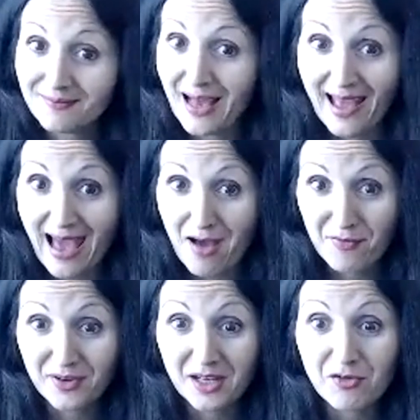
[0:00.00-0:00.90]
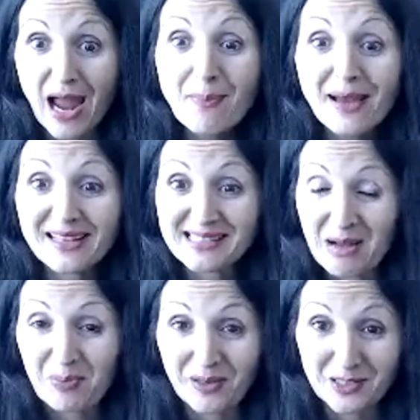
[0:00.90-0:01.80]
I have a grandma
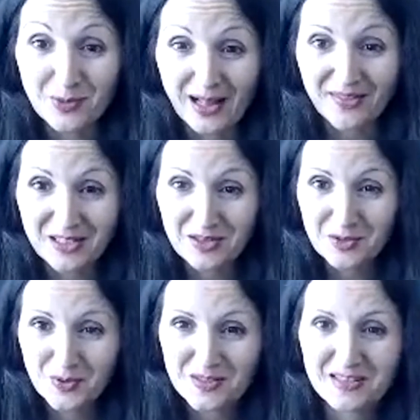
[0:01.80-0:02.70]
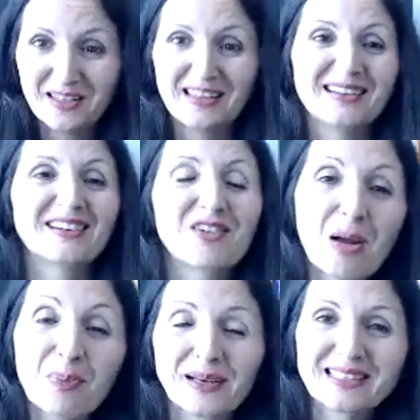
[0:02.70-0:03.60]
example as well. This was the
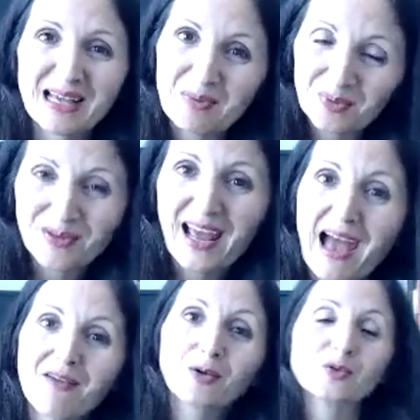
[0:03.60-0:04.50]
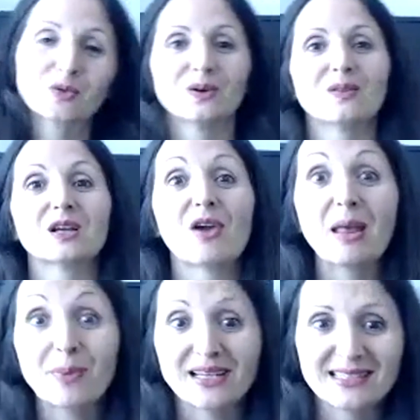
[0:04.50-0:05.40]
grandpa example, but I have also a
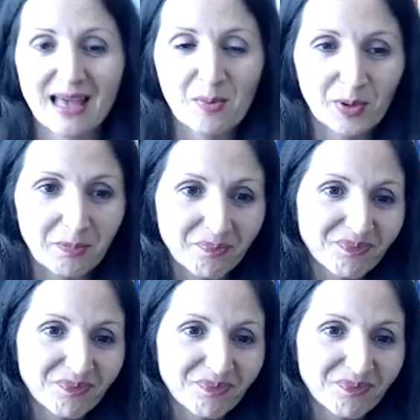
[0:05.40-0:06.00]
grandma example.